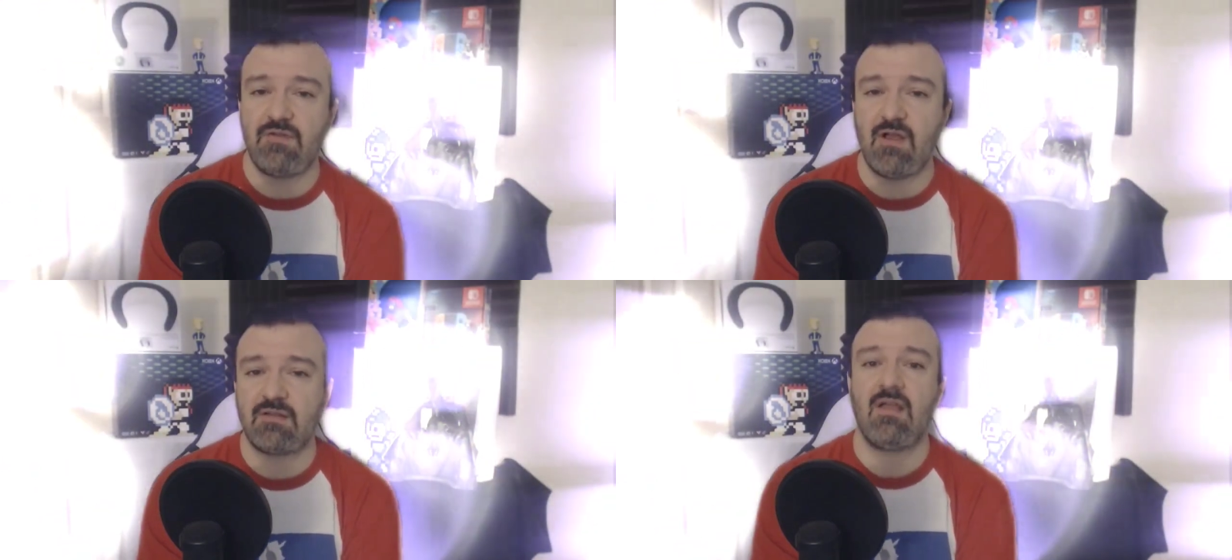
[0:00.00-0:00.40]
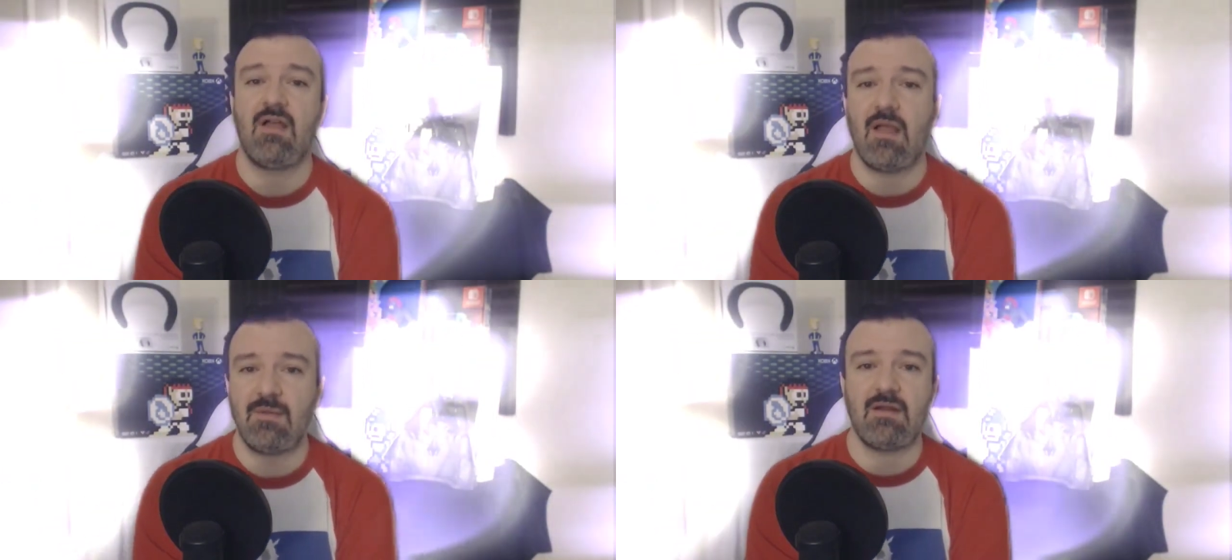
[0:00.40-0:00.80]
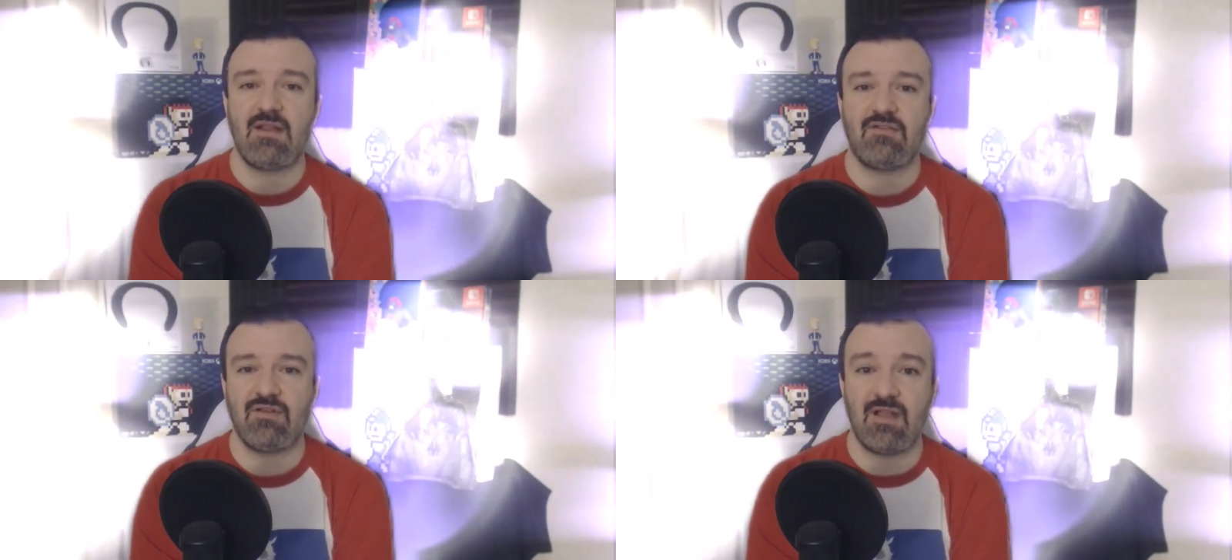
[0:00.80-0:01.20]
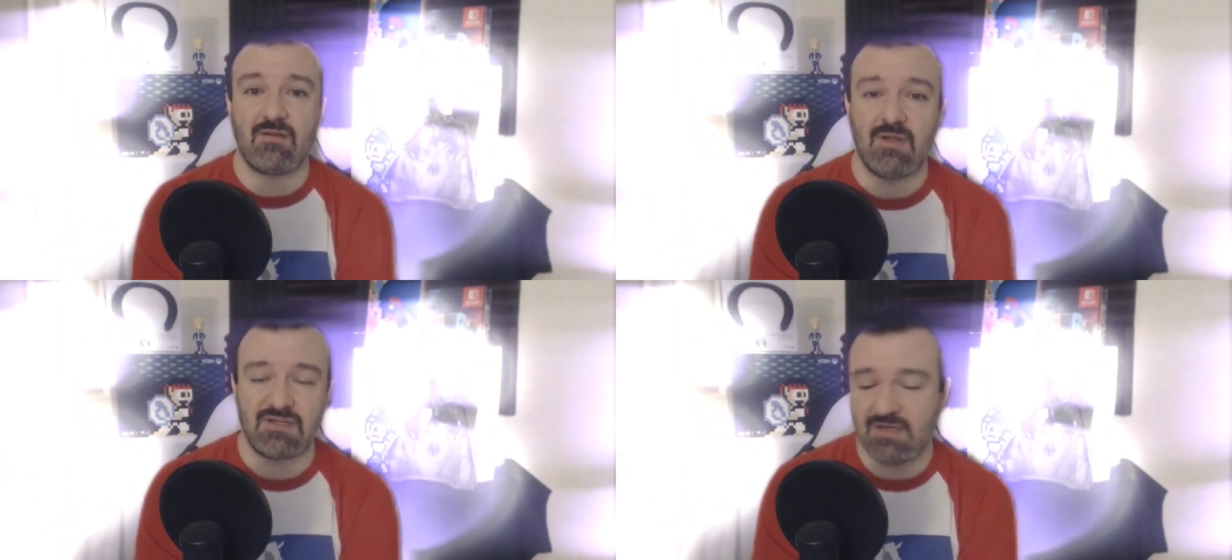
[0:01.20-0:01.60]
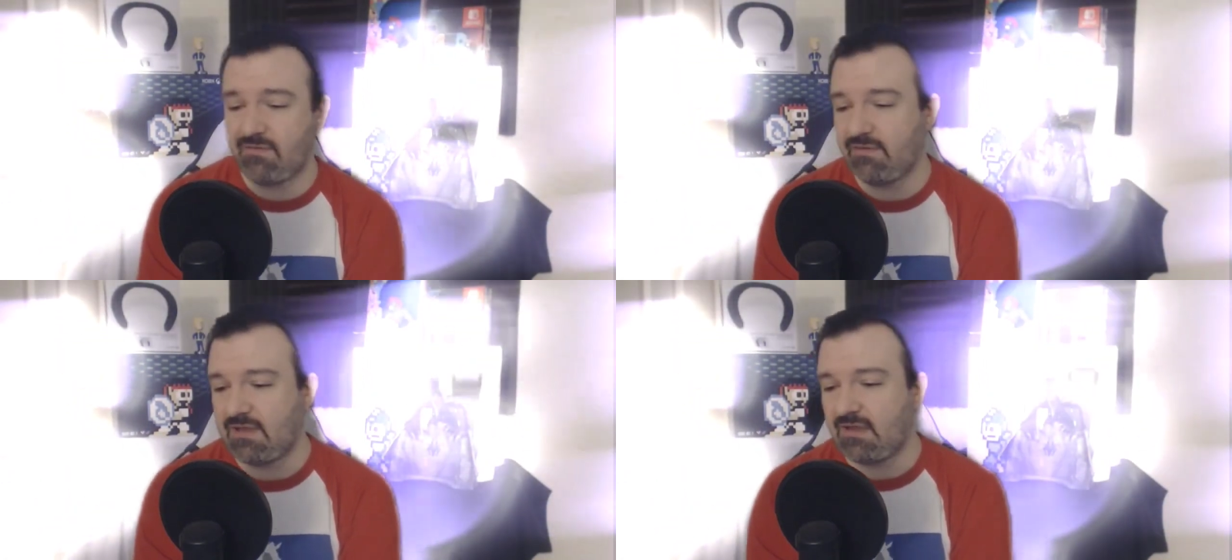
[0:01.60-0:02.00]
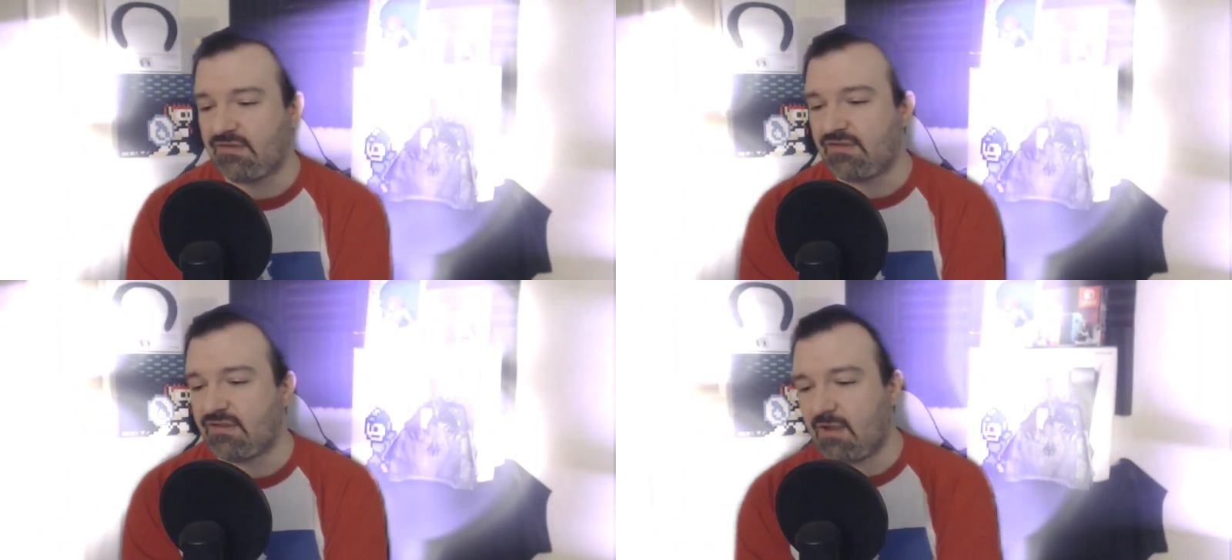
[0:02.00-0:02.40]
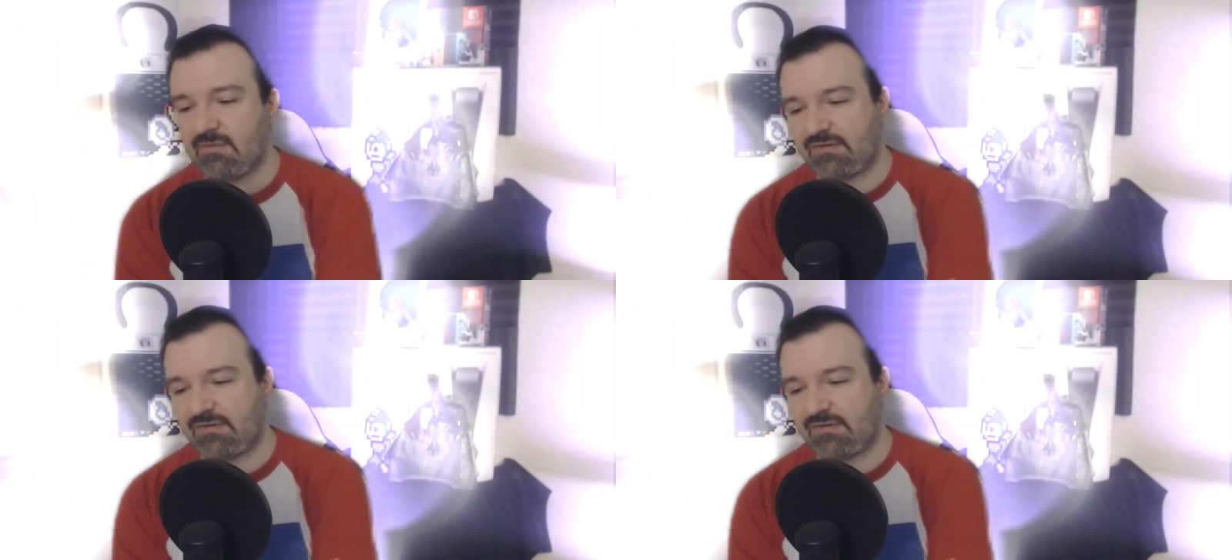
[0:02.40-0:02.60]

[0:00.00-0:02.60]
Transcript: Get fucked. I'm not answering that question ever again because it's the